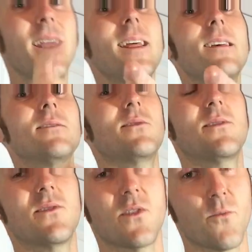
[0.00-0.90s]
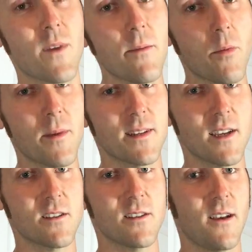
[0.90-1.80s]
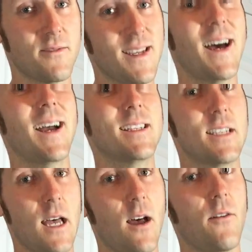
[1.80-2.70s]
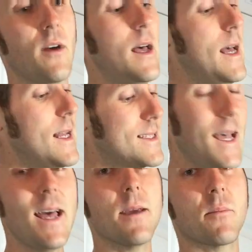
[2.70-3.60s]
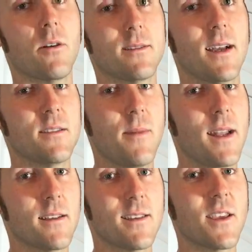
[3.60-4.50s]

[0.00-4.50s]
It is. This is the re-implementation of Tides of Time called Tides of Madness.